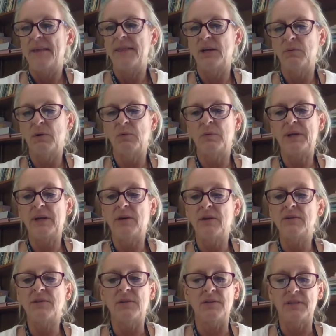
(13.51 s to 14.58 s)
There were
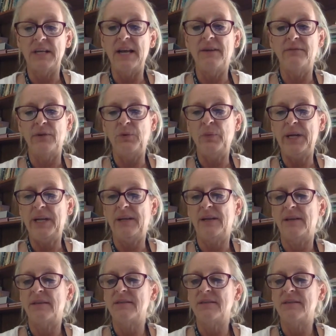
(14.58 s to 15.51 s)
rehearsals every week.